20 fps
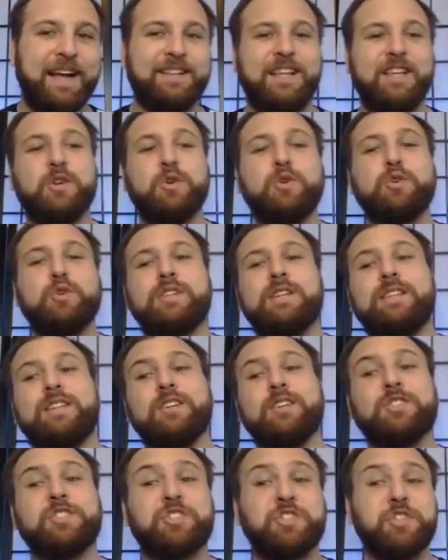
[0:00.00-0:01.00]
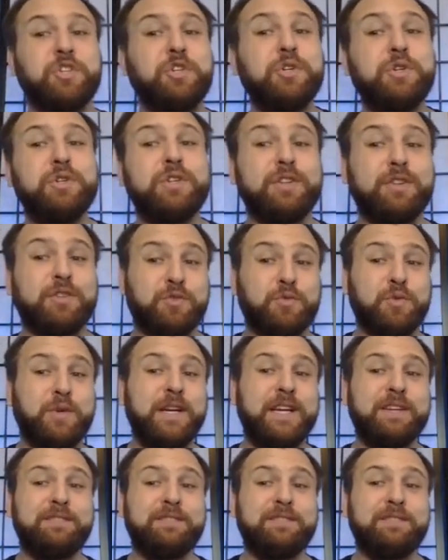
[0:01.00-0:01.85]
That usually they're two to three,